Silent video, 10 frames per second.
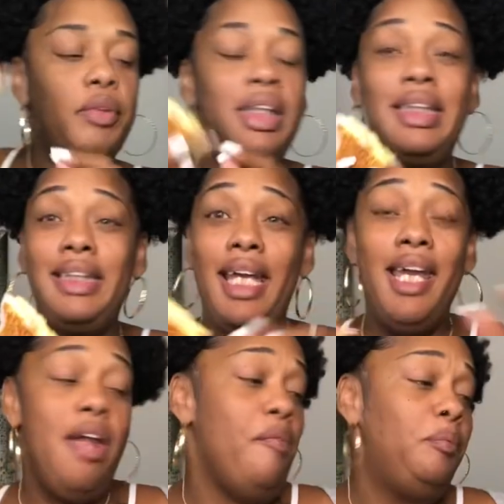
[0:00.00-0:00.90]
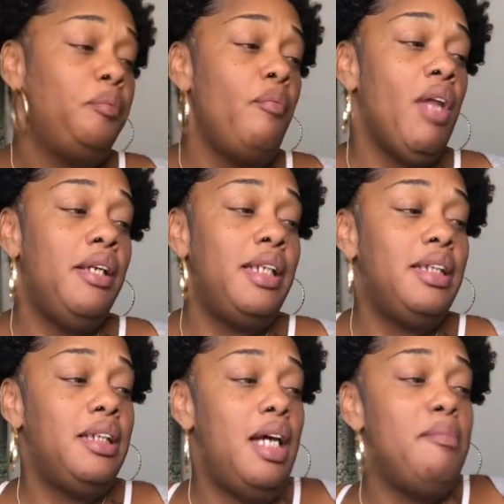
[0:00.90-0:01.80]
to say this
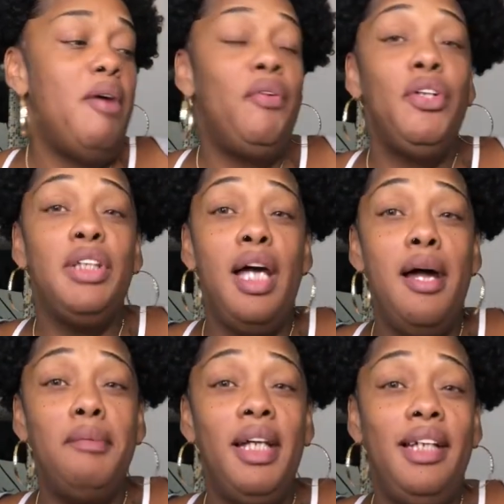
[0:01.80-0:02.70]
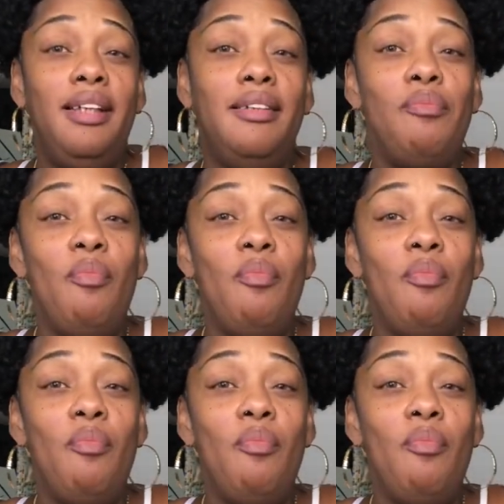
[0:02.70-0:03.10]
is like my first time, like,